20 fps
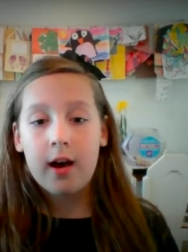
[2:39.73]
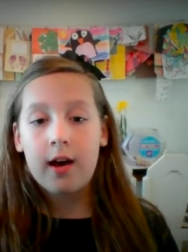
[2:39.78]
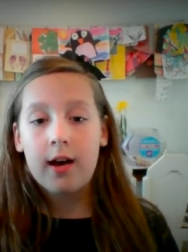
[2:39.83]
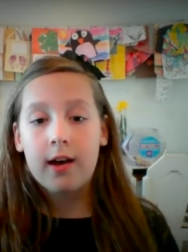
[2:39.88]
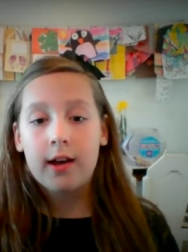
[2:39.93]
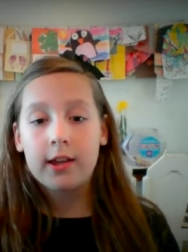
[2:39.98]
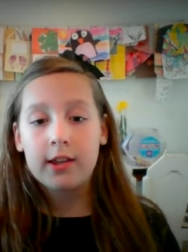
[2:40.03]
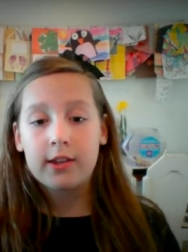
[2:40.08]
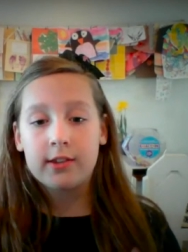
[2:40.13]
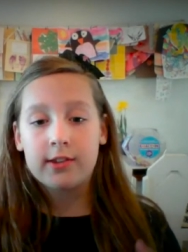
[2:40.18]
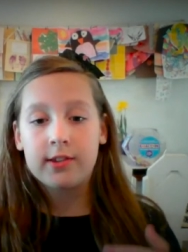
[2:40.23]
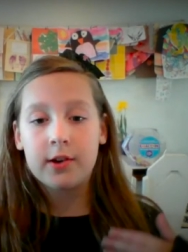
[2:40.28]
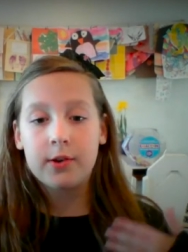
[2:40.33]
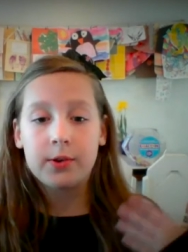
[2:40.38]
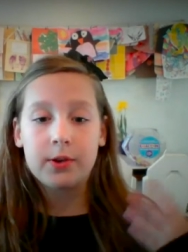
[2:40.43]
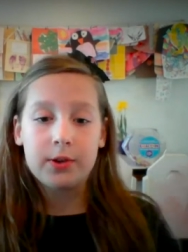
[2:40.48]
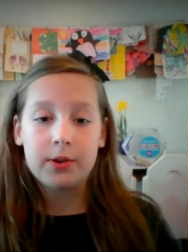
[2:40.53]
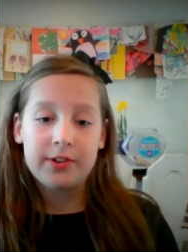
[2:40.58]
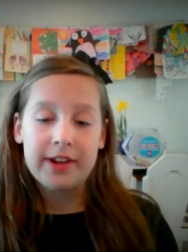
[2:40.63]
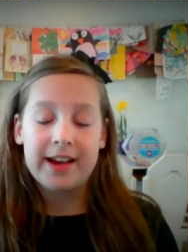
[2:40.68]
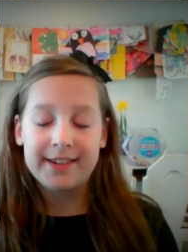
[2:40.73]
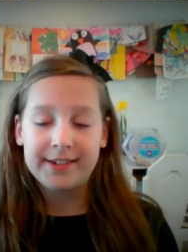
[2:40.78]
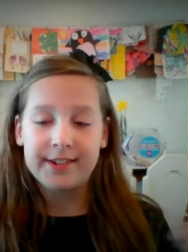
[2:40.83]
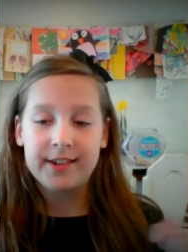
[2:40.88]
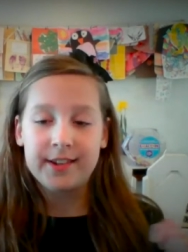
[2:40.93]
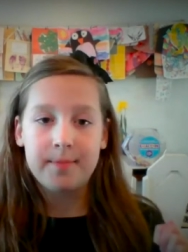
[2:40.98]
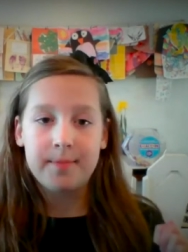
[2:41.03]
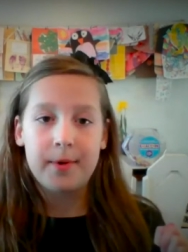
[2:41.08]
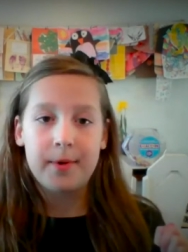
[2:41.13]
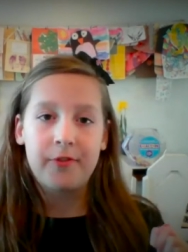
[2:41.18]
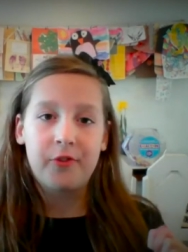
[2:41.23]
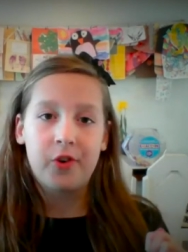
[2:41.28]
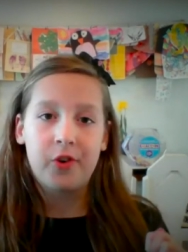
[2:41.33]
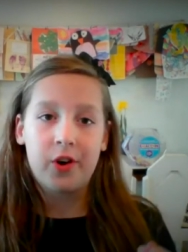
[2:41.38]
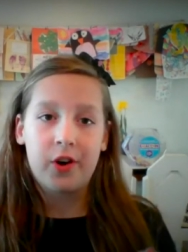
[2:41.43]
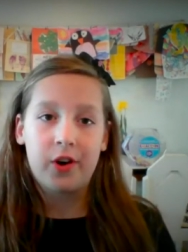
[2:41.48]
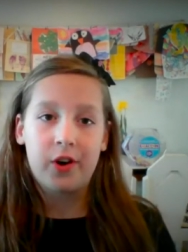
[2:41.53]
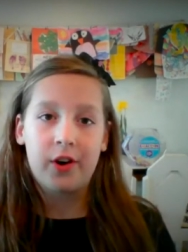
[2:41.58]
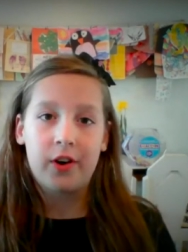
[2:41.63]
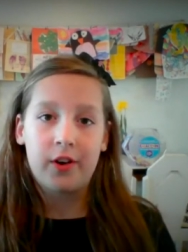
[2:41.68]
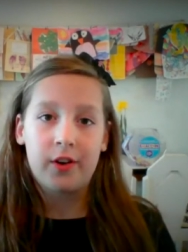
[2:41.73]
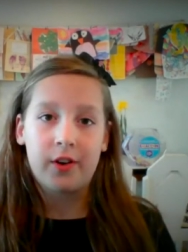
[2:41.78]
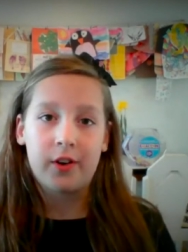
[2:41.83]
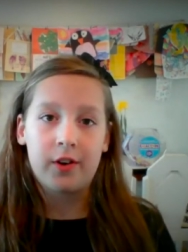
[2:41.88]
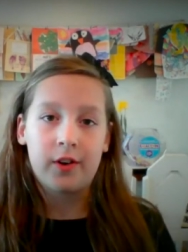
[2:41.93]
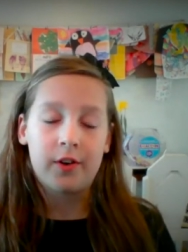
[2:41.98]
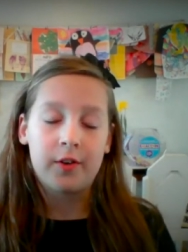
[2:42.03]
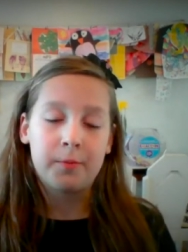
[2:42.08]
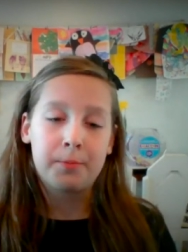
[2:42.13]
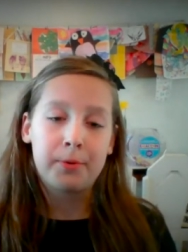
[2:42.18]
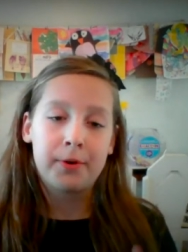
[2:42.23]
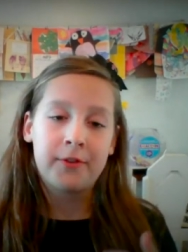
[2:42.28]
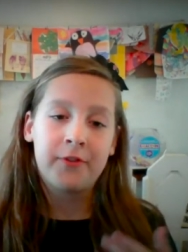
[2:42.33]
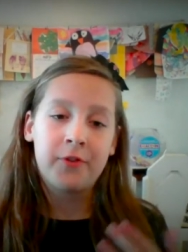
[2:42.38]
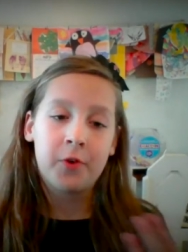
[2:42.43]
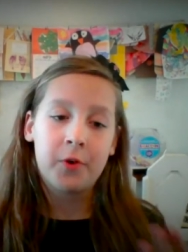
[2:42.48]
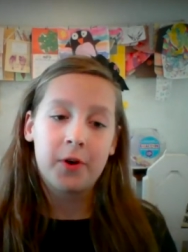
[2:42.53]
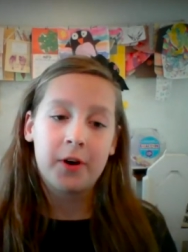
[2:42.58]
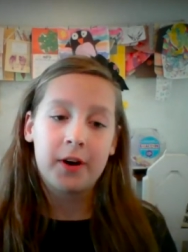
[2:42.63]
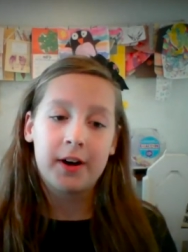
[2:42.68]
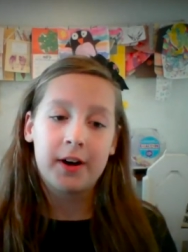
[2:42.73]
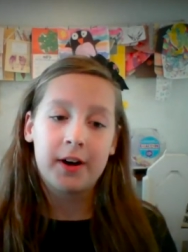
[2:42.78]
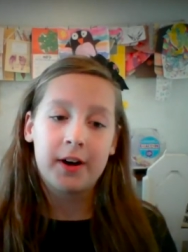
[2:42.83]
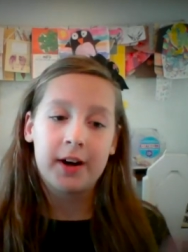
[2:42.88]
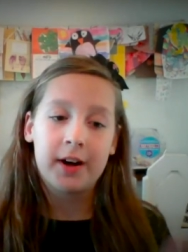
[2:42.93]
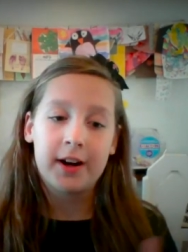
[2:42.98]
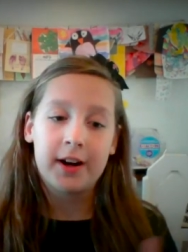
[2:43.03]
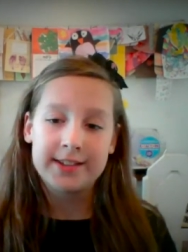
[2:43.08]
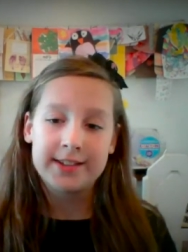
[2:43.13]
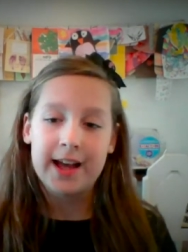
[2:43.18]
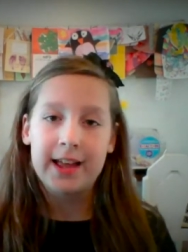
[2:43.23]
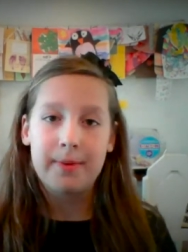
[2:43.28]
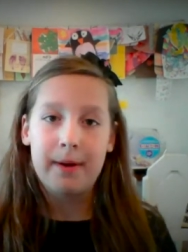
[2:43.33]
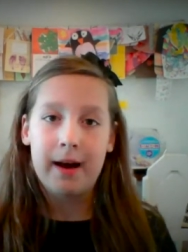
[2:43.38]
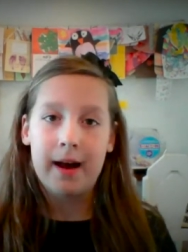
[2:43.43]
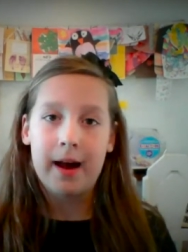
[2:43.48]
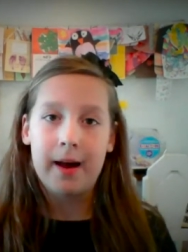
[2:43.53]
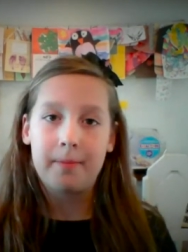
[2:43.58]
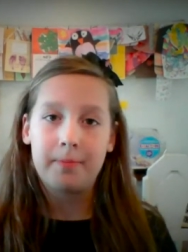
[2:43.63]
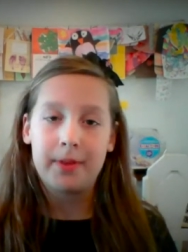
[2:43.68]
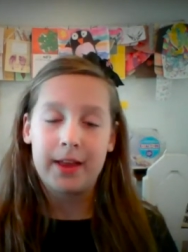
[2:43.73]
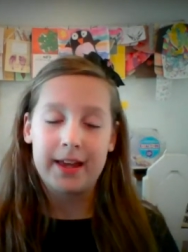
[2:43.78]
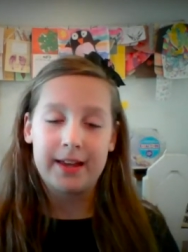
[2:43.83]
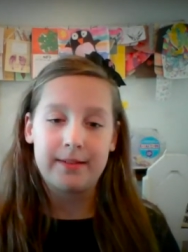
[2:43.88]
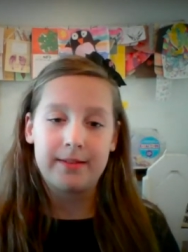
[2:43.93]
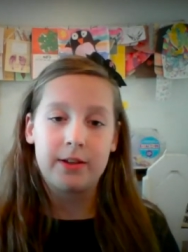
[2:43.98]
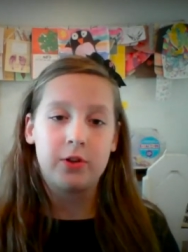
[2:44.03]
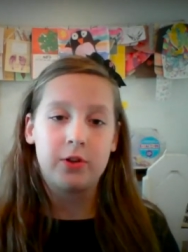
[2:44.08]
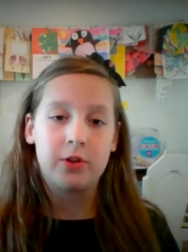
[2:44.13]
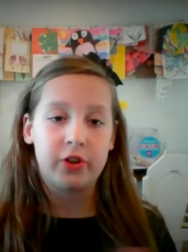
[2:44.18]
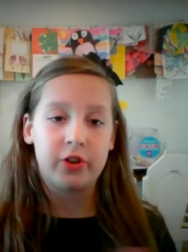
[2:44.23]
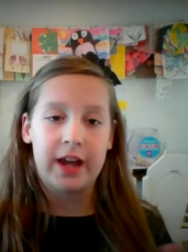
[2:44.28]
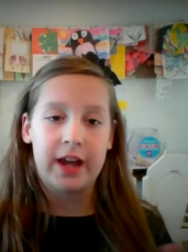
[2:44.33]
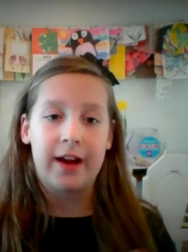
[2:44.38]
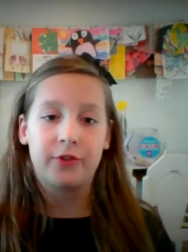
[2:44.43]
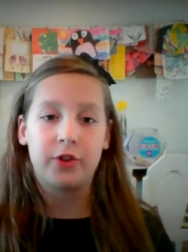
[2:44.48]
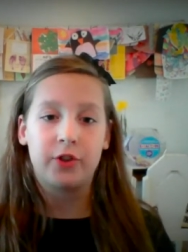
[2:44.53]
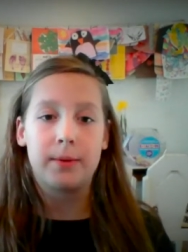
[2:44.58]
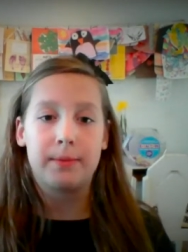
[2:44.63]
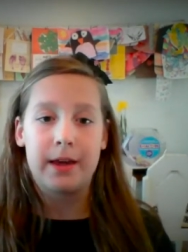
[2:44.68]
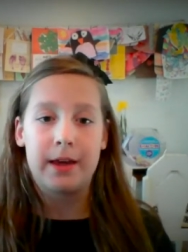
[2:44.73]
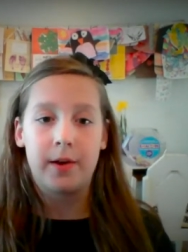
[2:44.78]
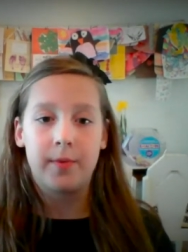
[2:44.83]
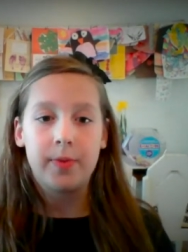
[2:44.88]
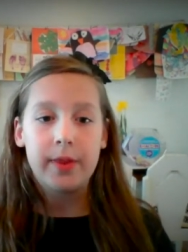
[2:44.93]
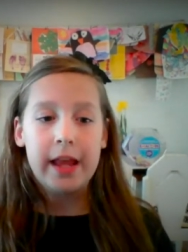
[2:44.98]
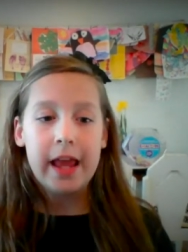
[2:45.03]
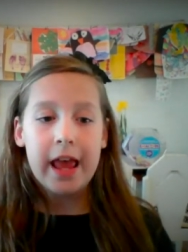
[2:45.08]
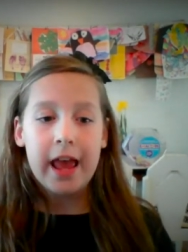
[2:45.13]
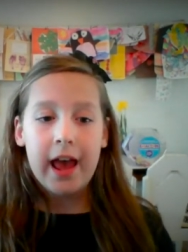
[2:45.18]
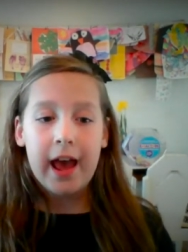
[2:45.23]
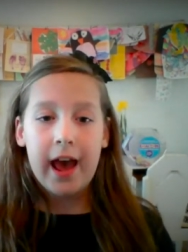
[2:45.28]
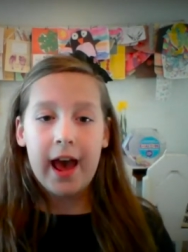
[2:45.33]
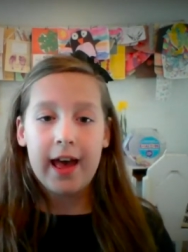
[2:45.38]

uh, so you test it before before a zollipop, like usually after a meal,